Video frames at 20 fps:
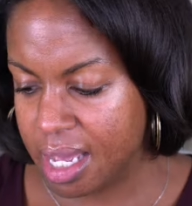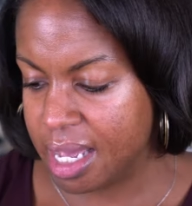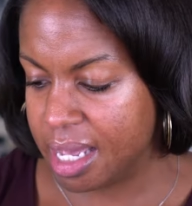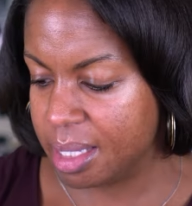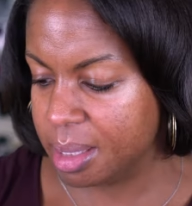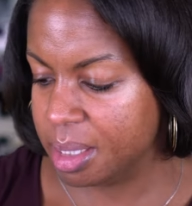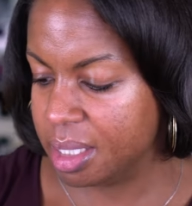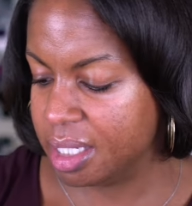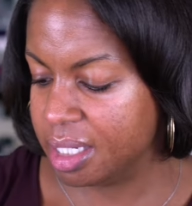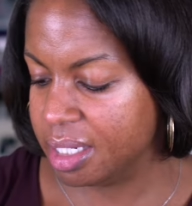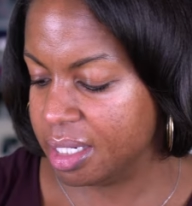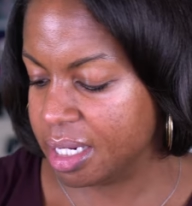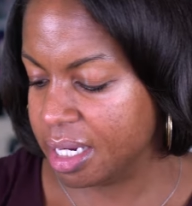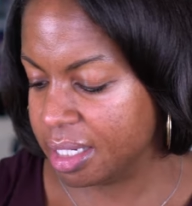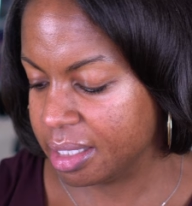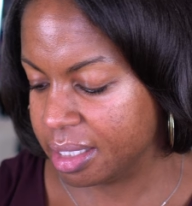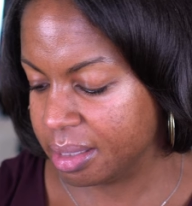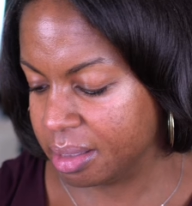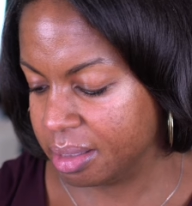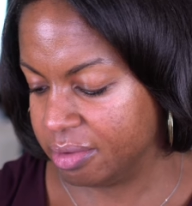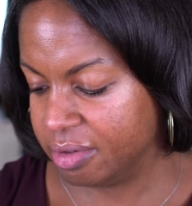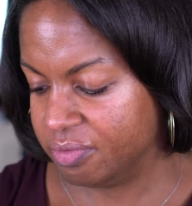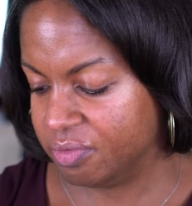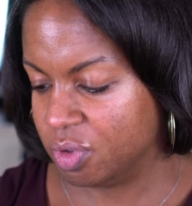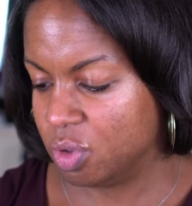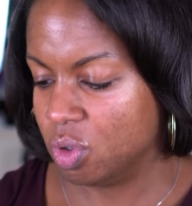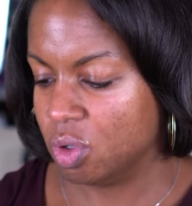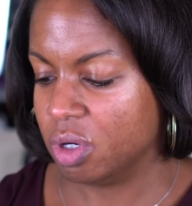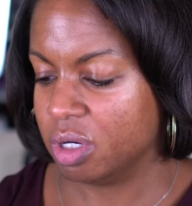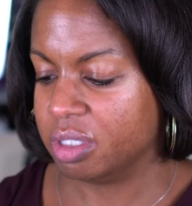And then I,
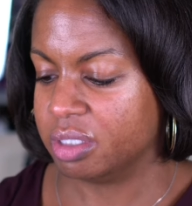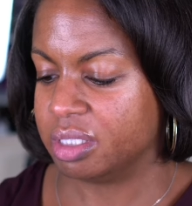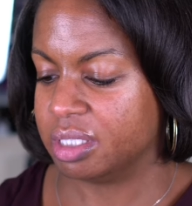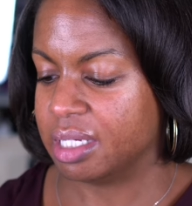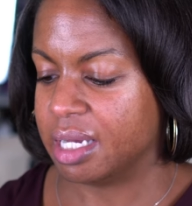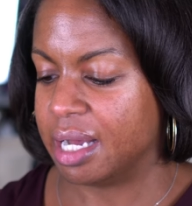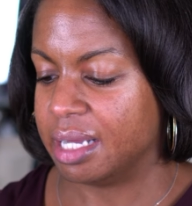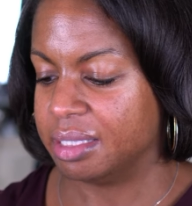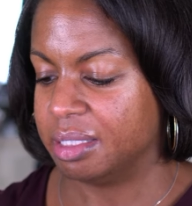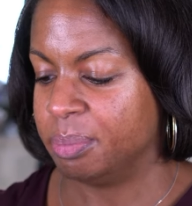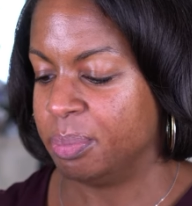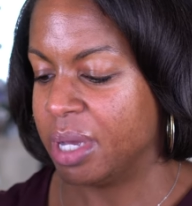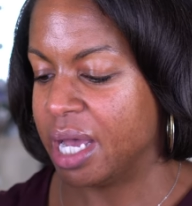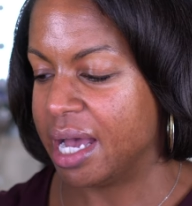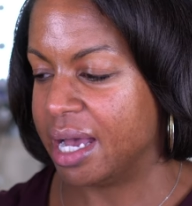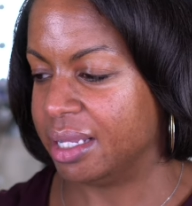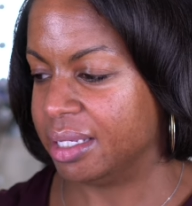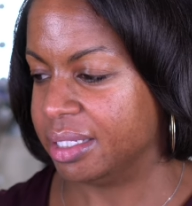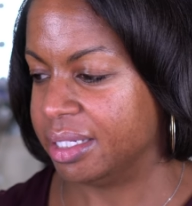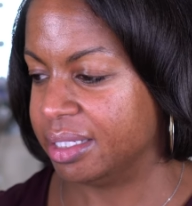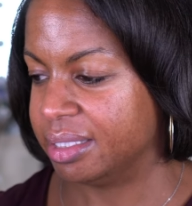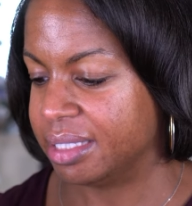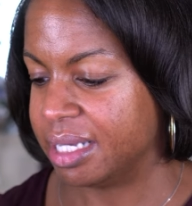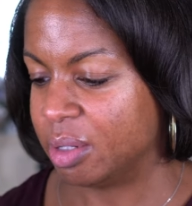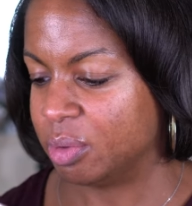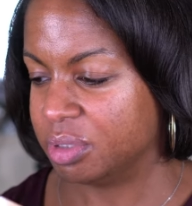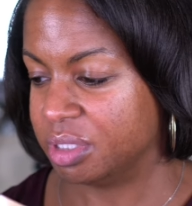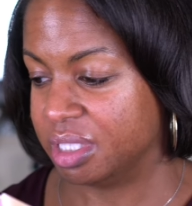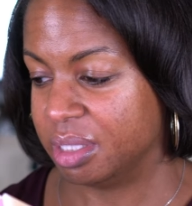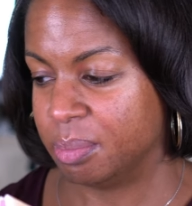of course, got the palette.
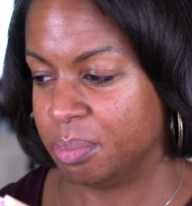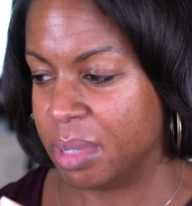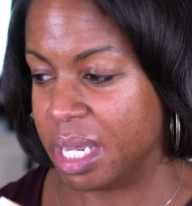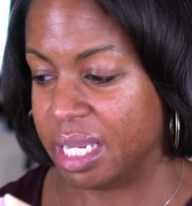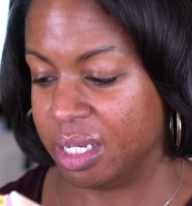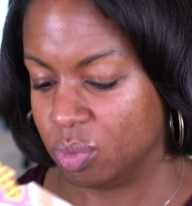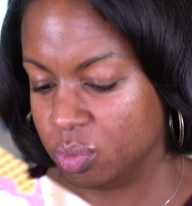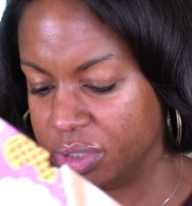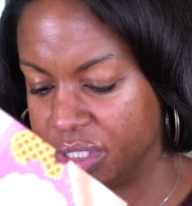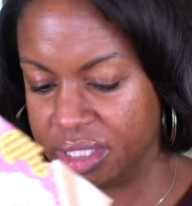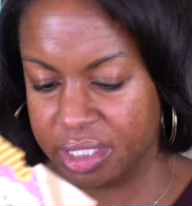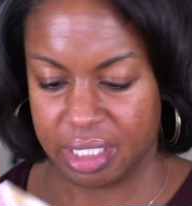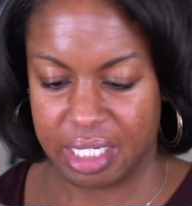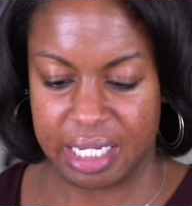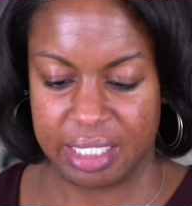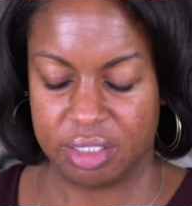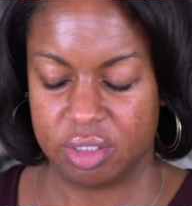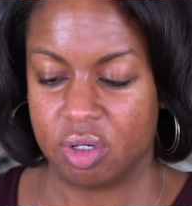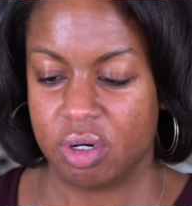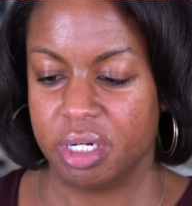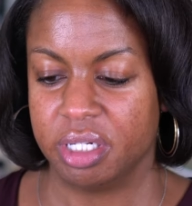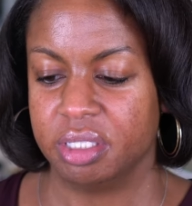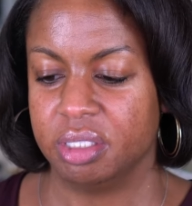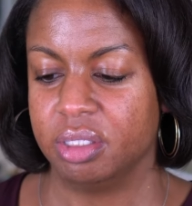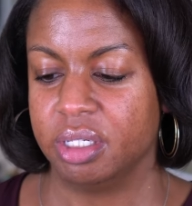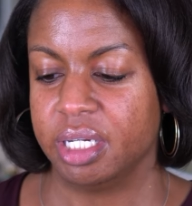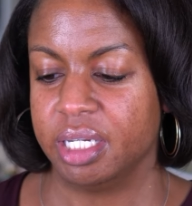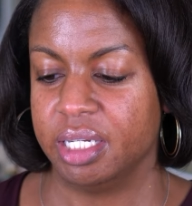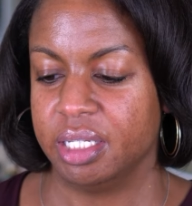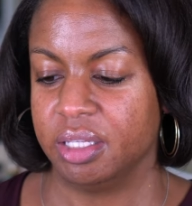That was the main reason I started
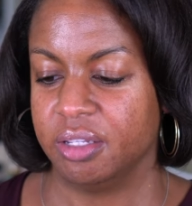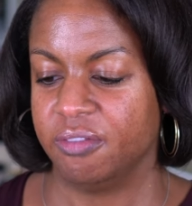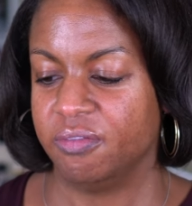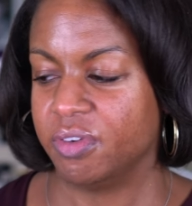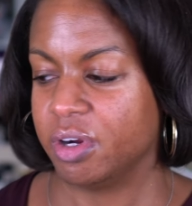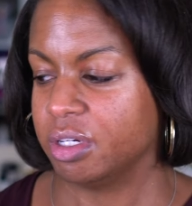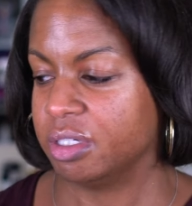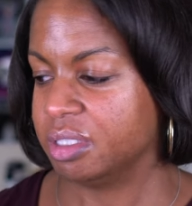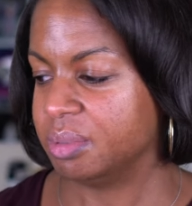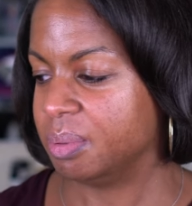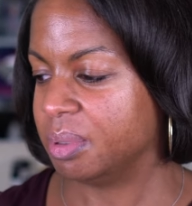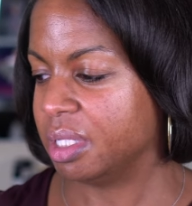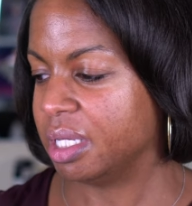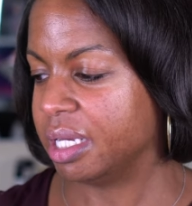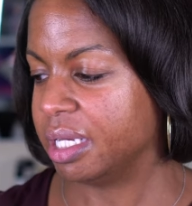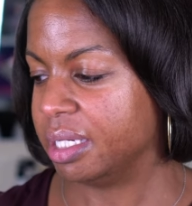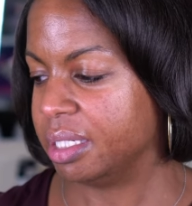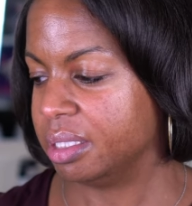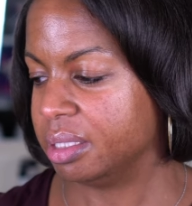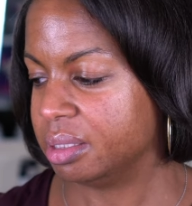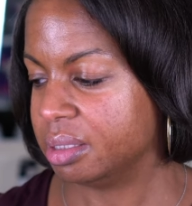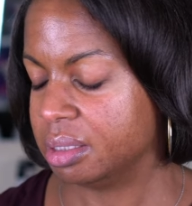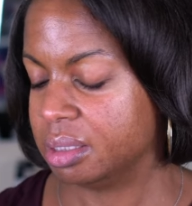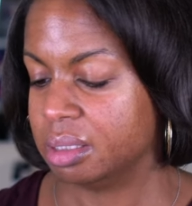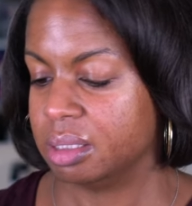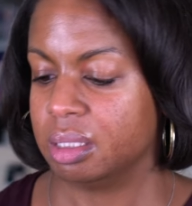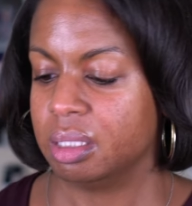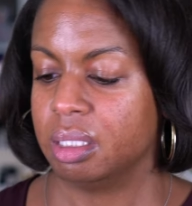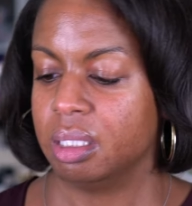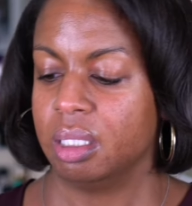looking in the first place.